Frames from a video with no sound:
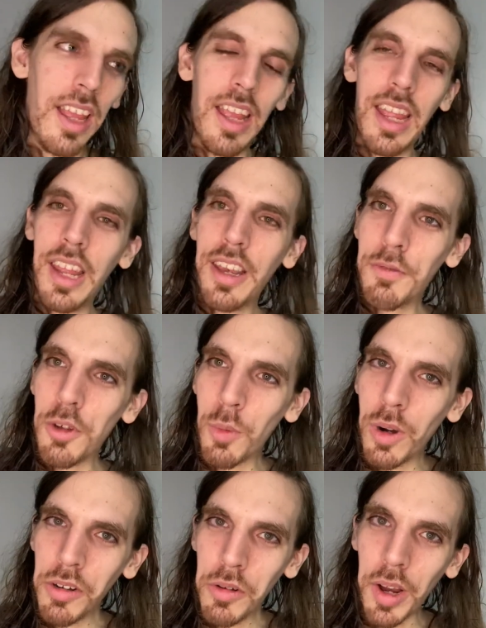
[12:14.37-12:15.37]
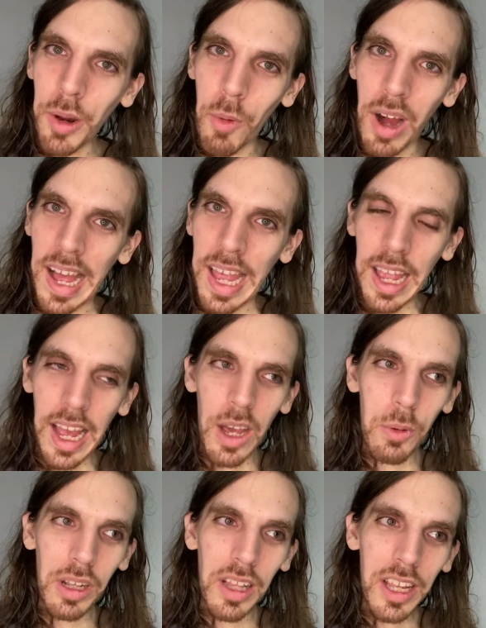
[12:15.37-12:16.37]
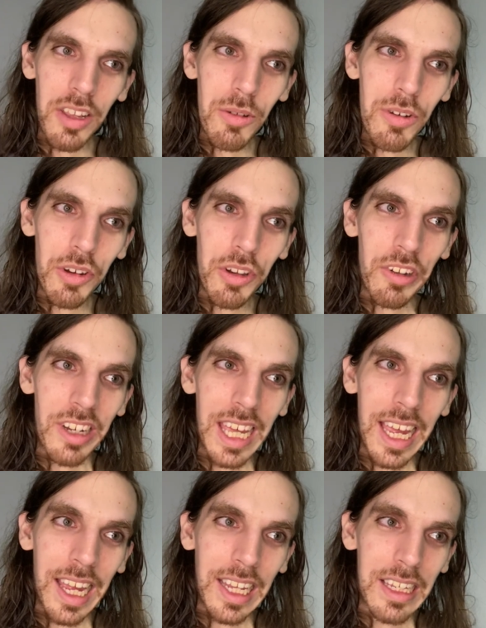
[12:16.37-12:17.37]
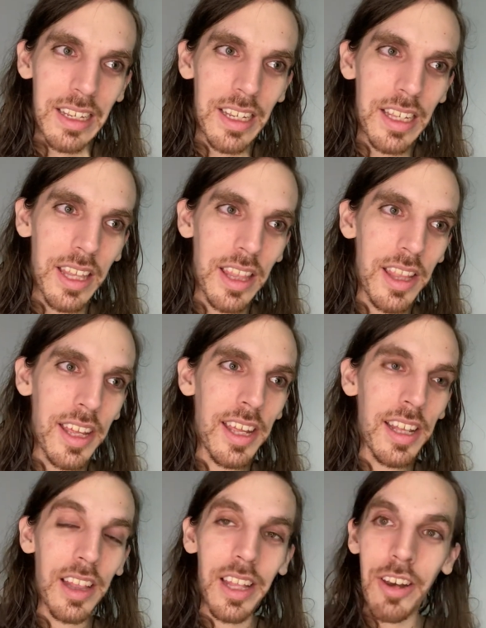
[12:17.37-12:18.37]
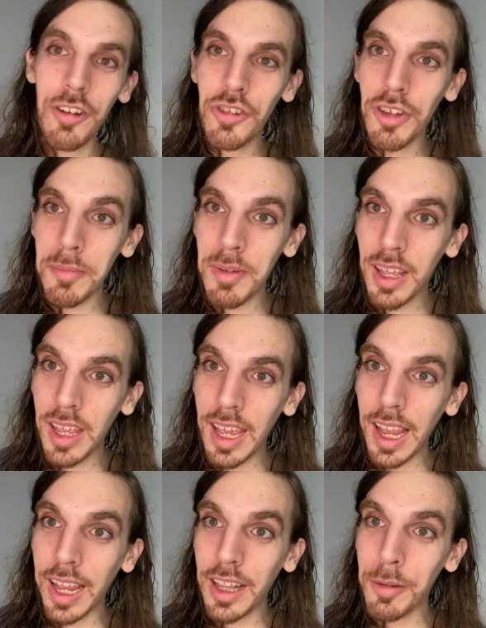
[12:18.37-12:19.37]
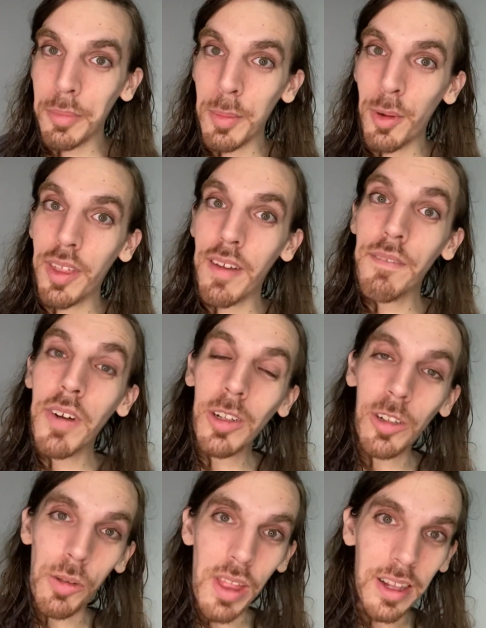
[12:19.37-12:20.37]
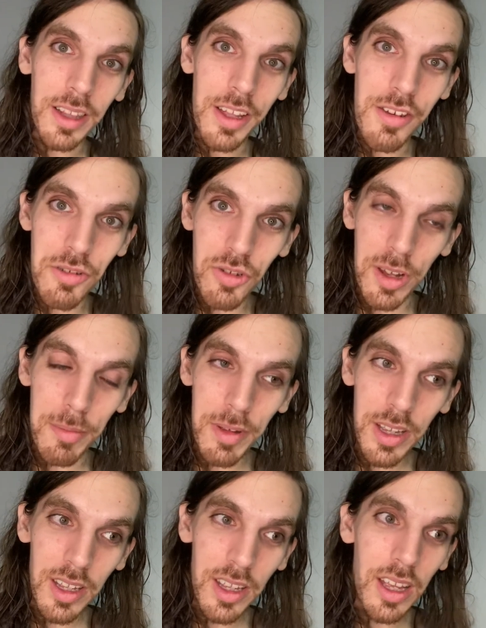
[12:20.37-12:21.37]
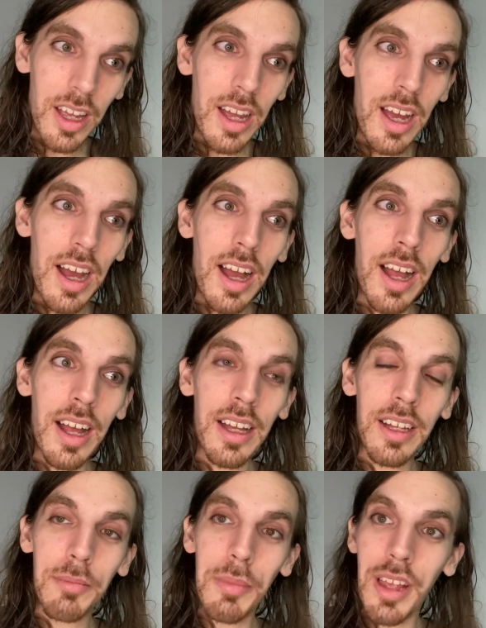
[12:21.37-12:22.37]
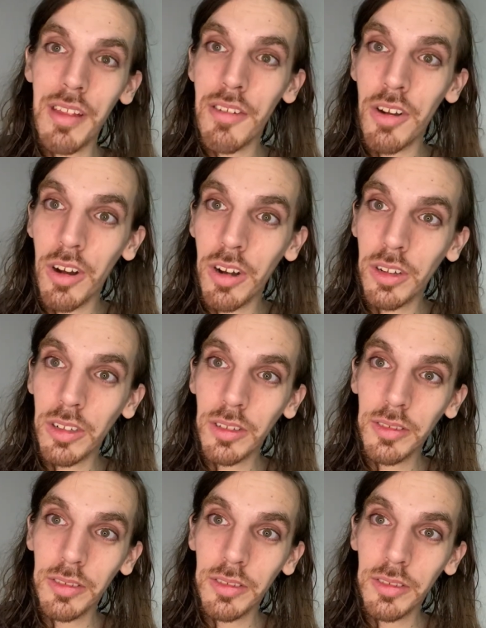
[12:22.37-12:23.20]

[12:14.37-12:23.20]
And if you're wondering why, I would like you to look at the leadership and the people that follow that leadership, because they're all